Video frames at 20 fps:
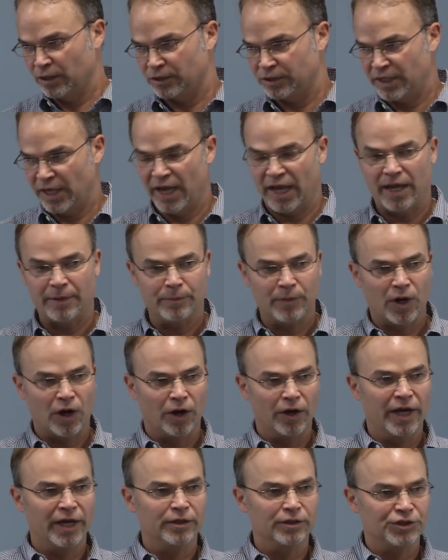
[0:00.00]
Our time,
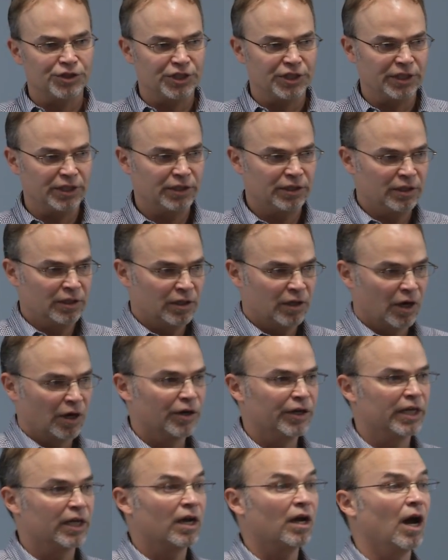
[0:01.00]
our energy,
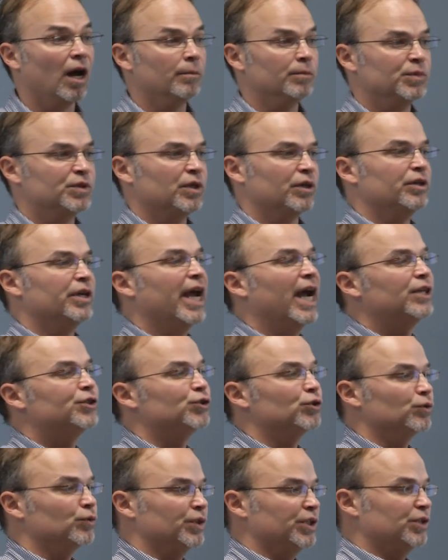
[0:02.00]
our incomes, our
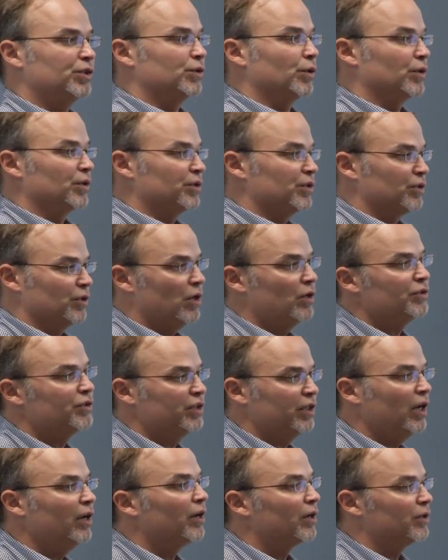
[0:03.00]
natural resources, all
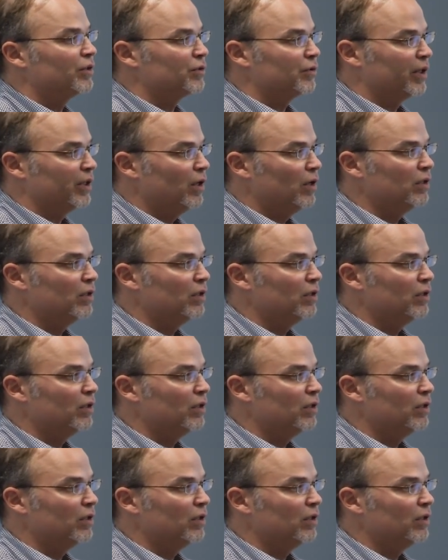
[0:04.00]
scarce, right?